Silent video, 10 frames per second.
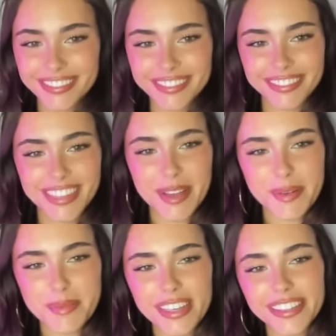It would
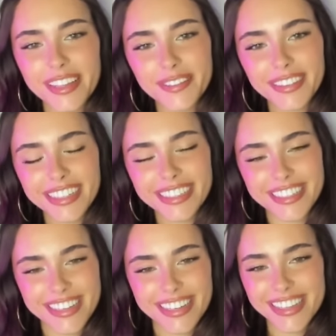be a lovely
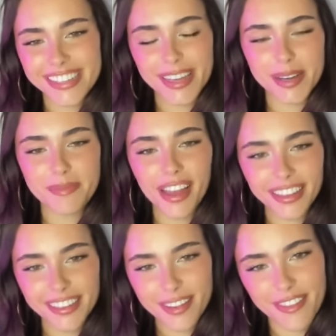addition to the setup. I
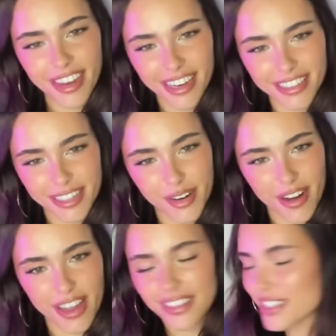love that idea,
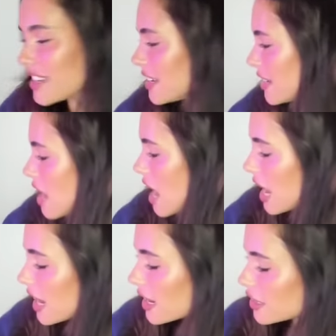Grant.
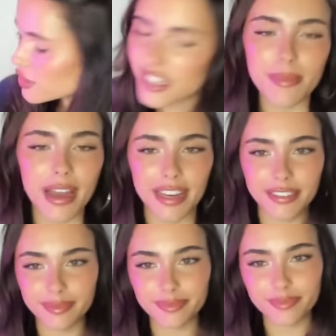I just might.
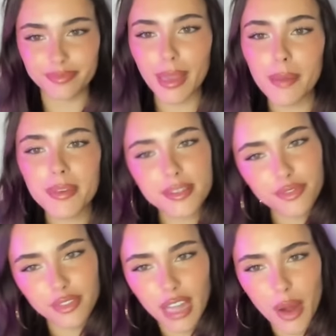Maybe some
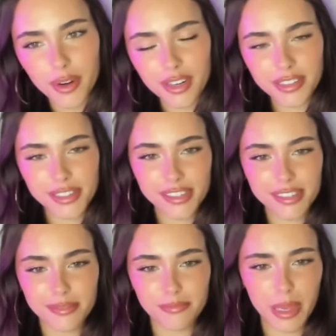flowers,
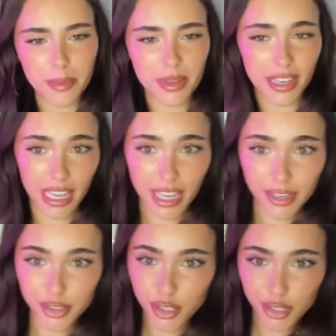maybe a
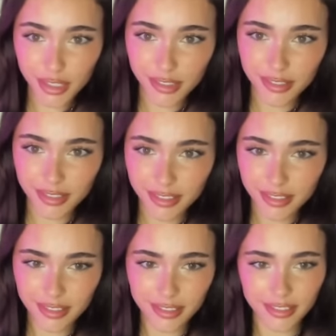candle.
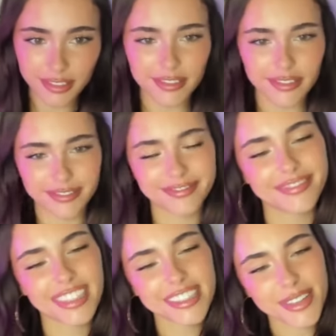
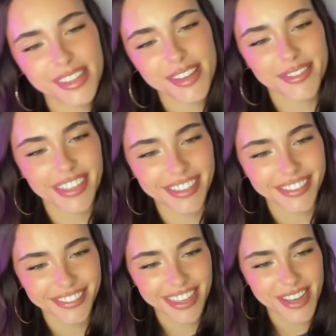That sounds lovely.
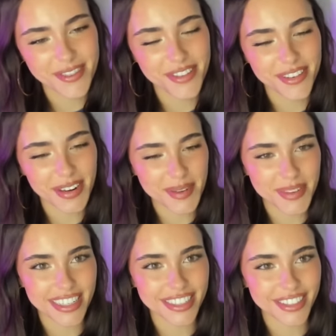Thank you for the
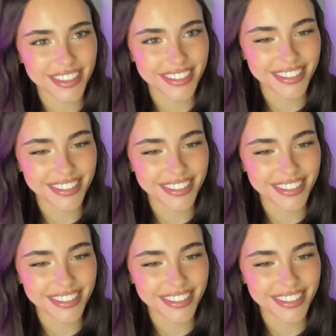recommendation.